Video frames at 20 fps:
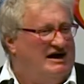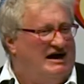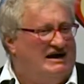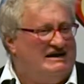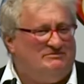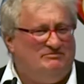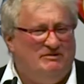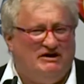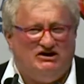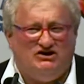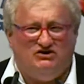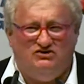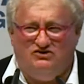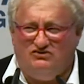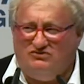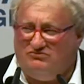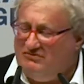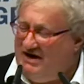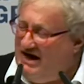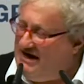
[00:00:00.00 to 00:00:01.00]
speak to you.
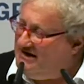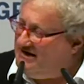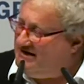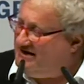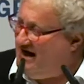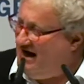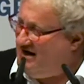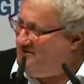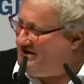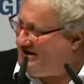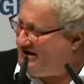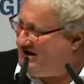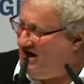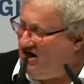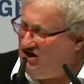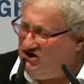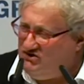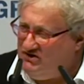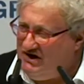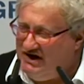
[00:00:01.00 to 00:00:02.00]
My time
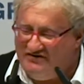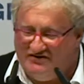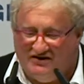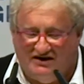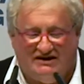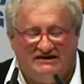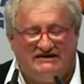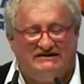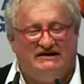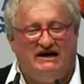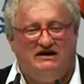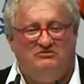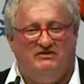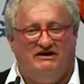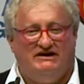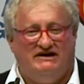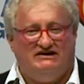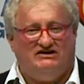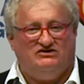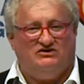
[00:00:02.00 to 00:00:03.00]
schedule, I think, is 10
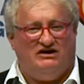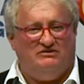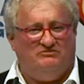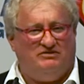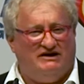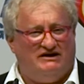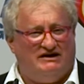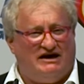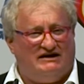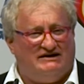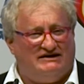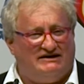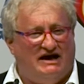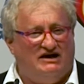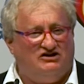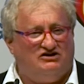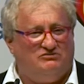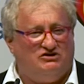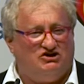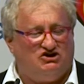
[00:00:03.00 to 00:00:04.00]
minutes, so I'll try
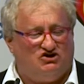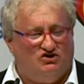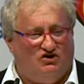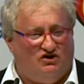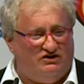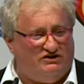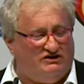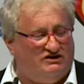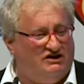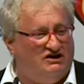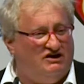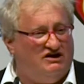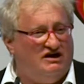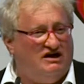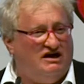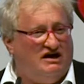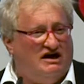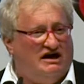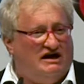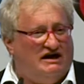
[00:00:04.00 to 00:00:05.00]
to be short.
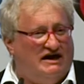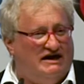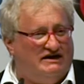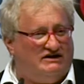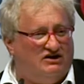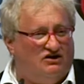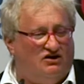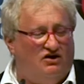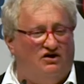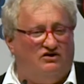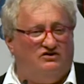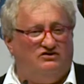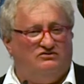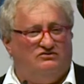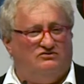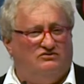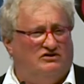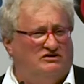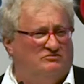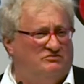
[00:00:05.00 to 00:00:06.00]
Later on,
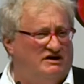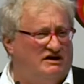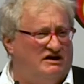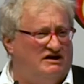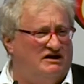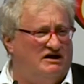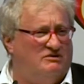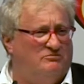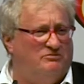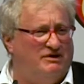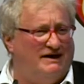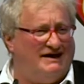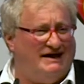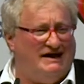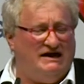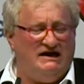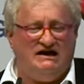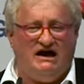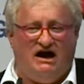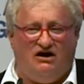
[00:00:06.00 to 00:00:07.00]
we'll be in a
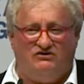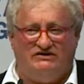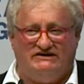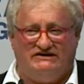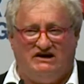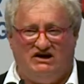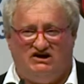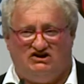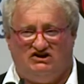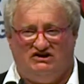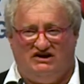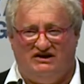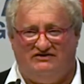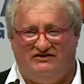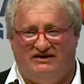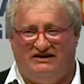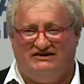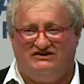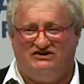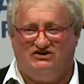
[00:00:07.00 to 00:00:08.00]
breakout session, I
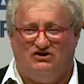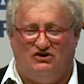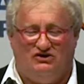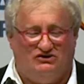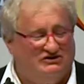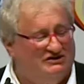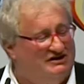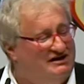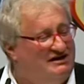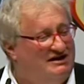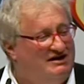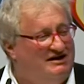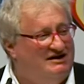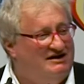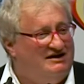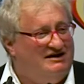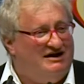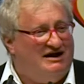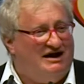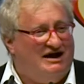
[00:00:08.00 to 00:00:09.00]
think it's called,
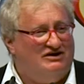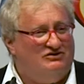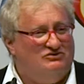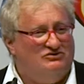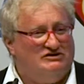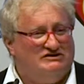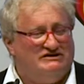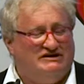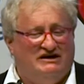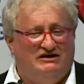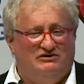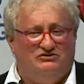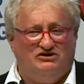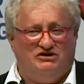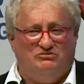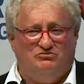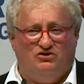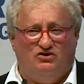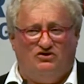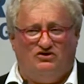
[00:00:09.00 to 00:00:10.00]
and we'll deal with the
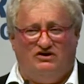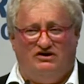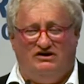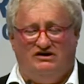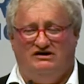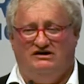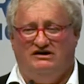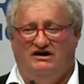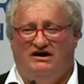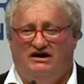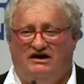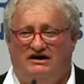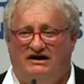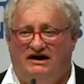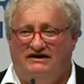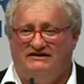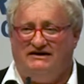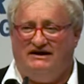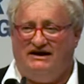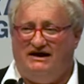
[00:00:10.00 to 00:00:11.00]
book,
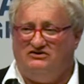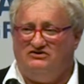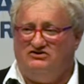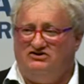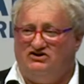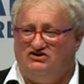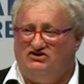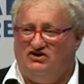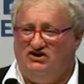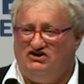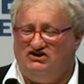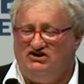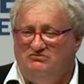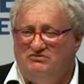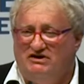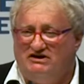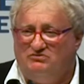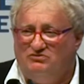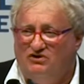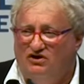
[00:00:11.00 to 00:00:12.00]
not Allein, unter, Deutschen,
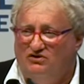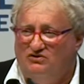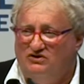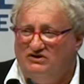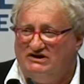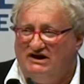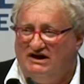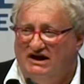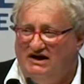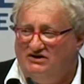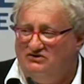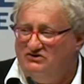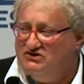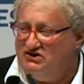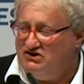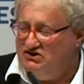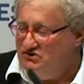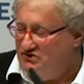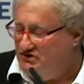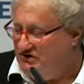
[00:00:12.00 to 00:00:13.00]
but more with Allein, unter,
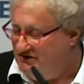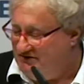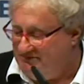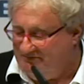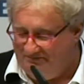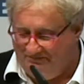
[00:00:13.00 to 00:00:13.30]
Juden.